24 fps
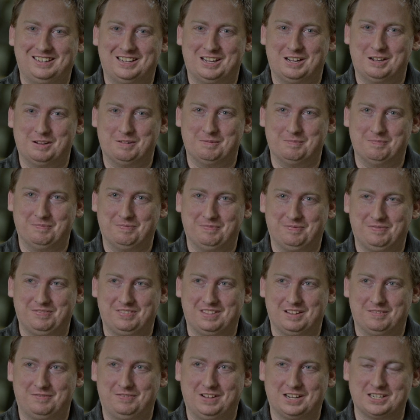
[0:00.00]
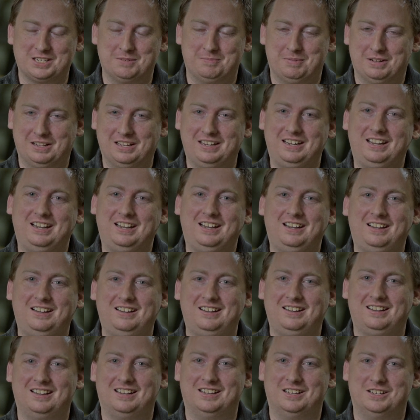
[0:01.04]
Um, the flexibility
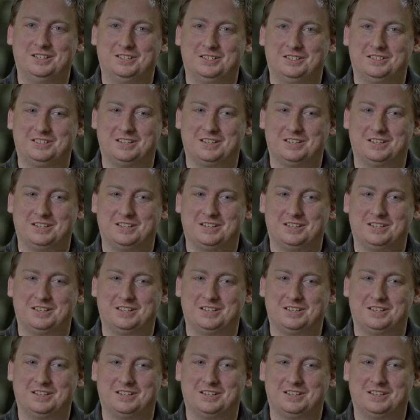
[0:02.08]
is